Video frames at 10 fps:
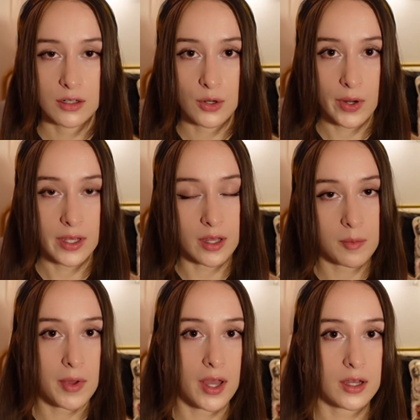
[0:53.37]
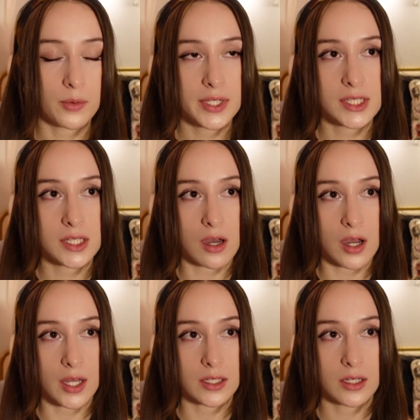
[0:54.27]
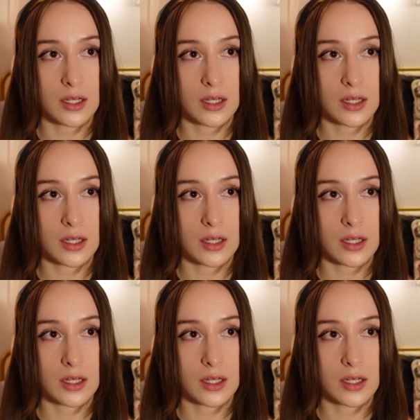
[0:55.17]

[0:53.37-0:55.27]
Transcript: Growing up, I always thought